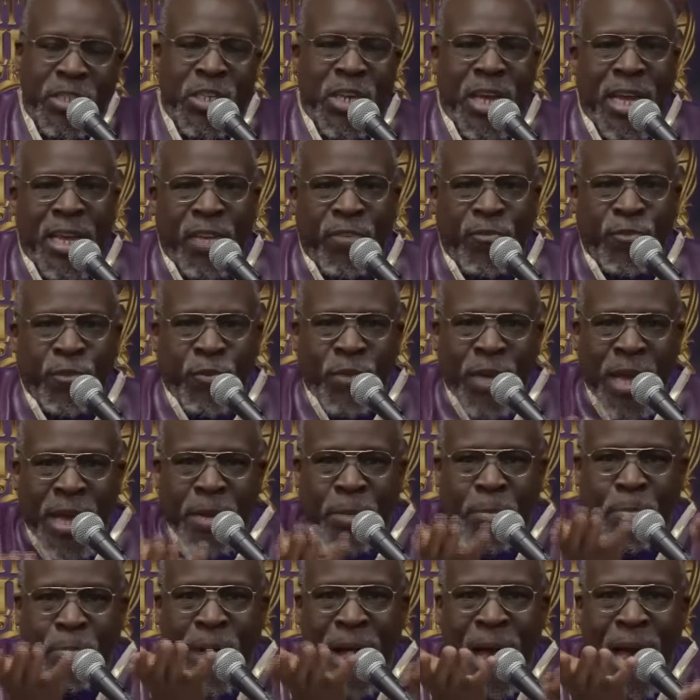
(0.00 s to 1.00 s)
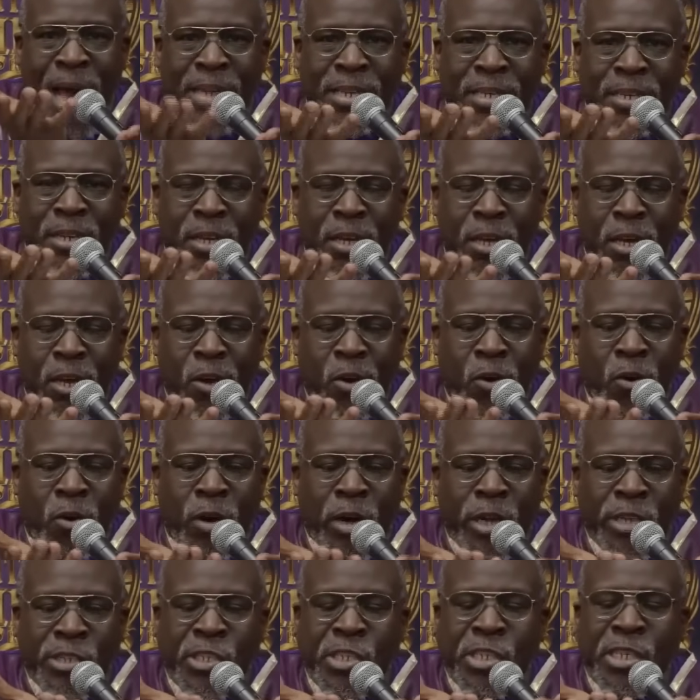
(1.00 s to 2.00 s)
It's like if you got a pot
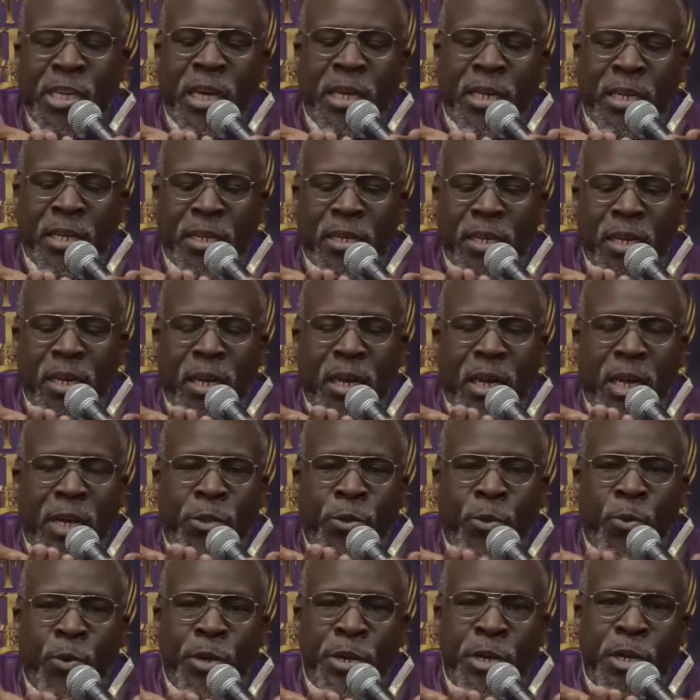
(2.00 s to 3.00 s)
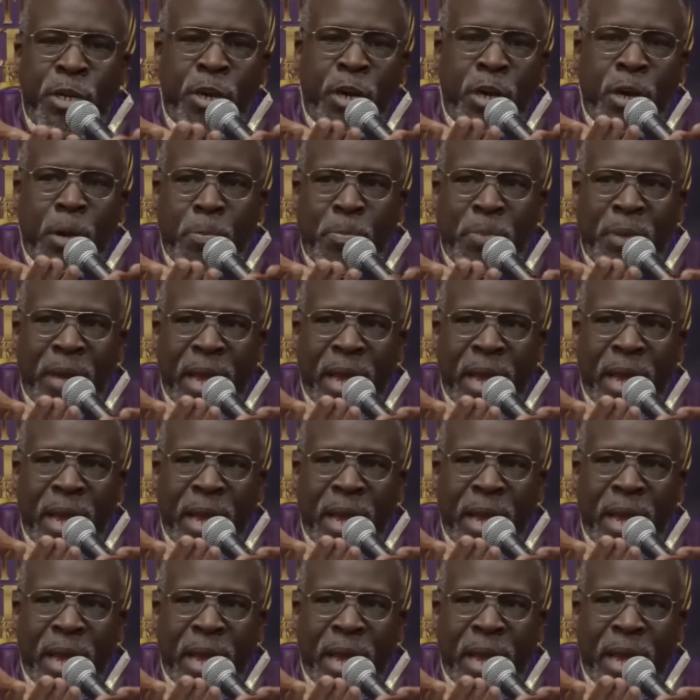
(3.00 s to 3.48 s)
or a skillet and you want to cook a